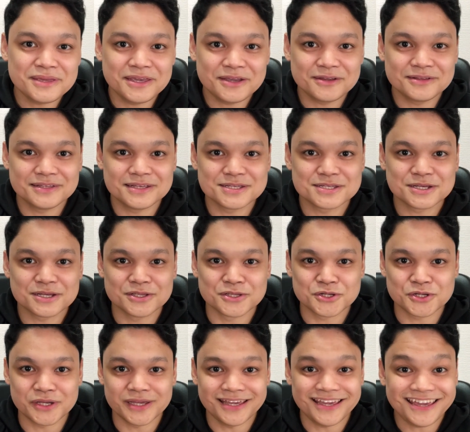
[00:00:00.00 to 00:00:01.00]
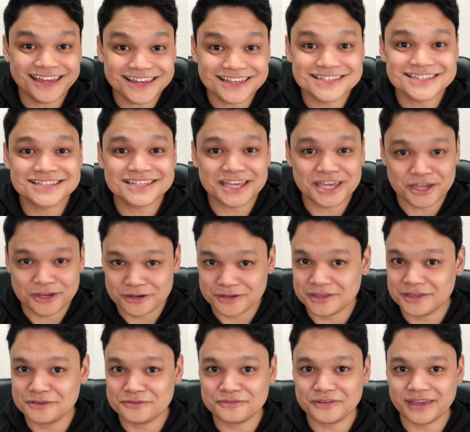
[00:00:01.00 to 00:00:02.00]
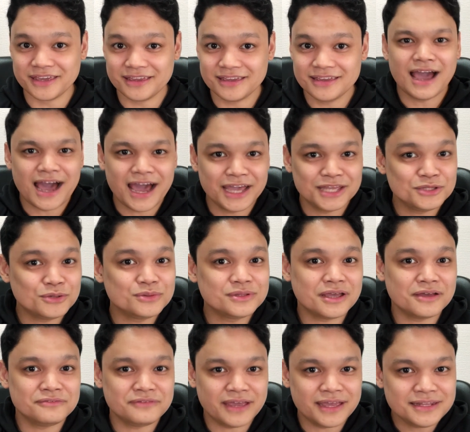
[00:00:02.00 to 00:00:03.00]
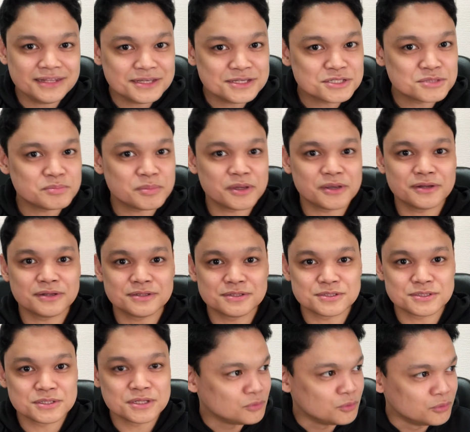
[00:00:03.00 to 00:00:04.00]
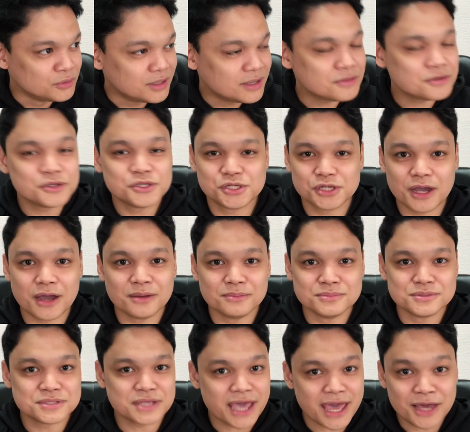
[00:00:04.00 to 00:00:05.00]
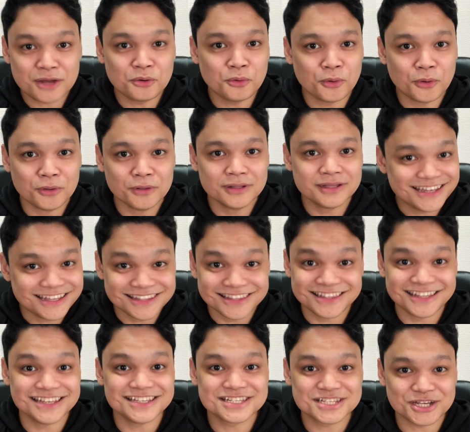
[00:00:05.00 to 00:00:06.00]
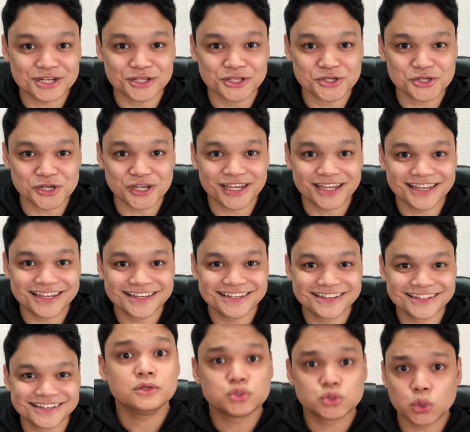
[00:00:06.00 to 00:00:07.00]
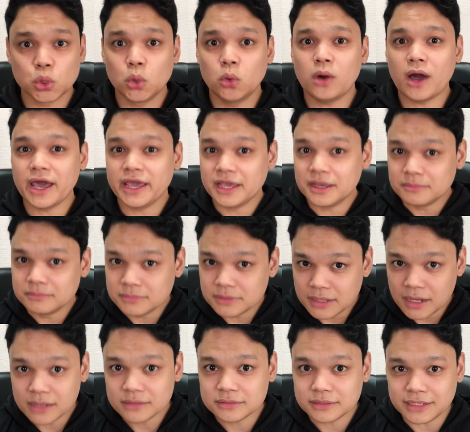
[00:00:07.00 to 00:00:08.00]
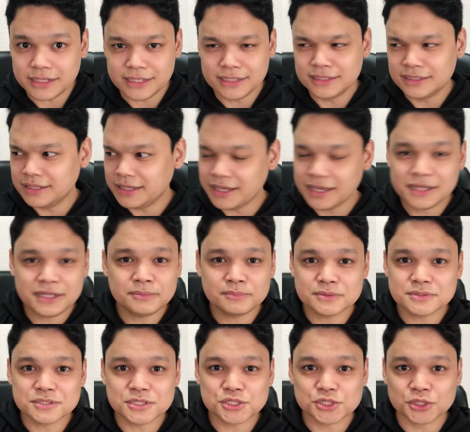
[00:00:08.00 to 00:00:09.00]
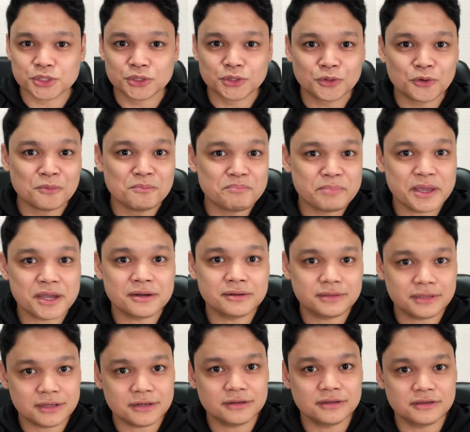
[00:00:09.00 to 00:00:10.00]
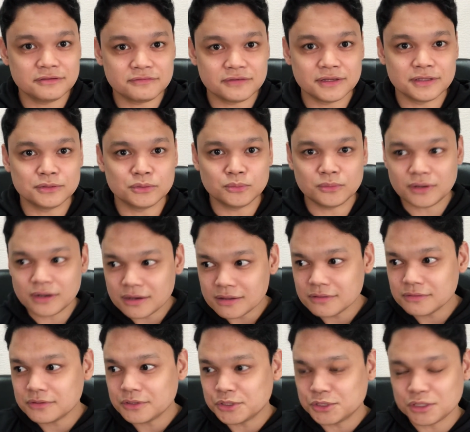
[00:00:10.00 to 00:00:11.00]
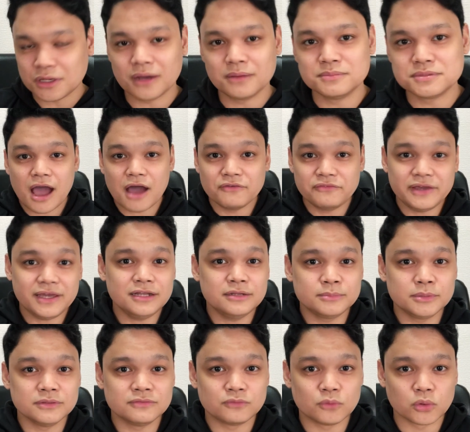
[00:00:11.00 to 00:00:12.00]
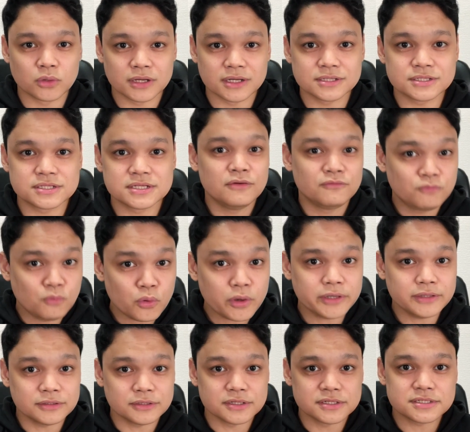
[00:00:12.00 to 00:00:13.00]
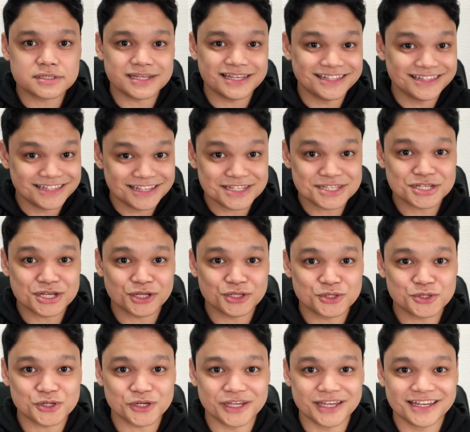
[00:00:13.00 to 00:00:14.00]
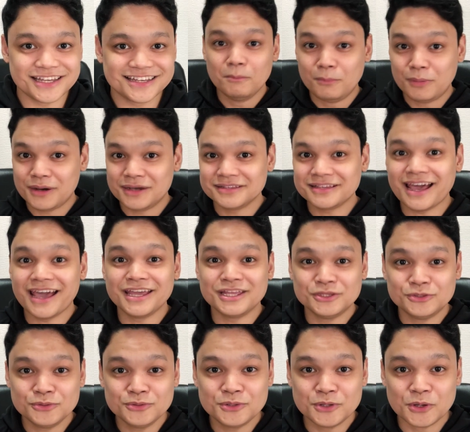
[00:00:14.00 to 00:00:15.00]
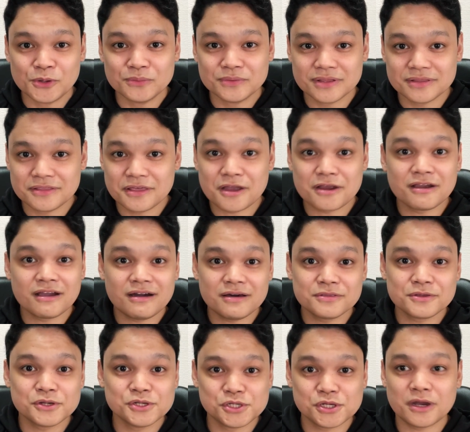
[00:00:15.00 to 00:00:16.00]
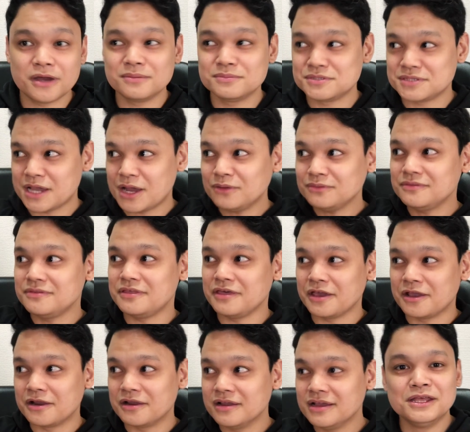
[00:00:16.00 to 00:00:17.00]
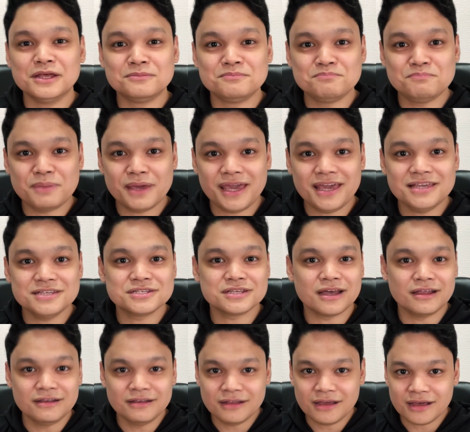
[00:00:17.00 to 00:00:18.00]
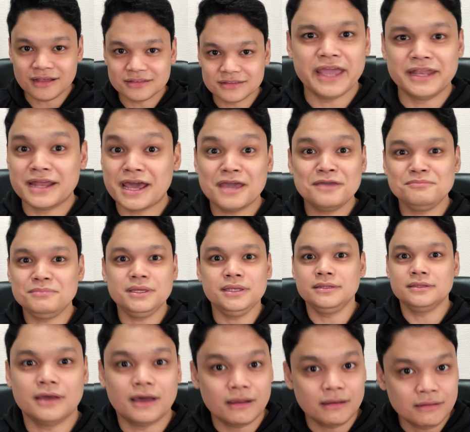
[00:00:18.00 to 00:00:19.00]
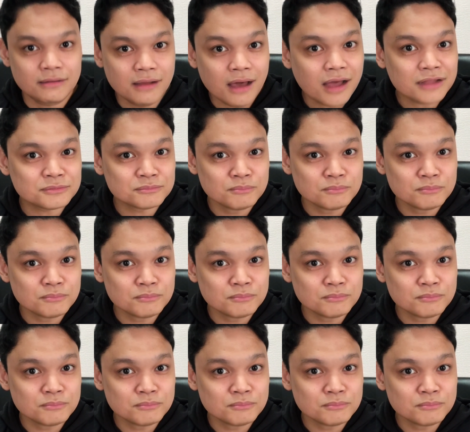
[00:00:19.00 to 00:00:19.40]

here in this country is caregiving. I don't have any experience on other jobs at all in this country. So I am not in any position to compare caregiving to other jobs available for us foreigners in this country. But I do know that there are other jobs out there that pays a lot, and I mean a lot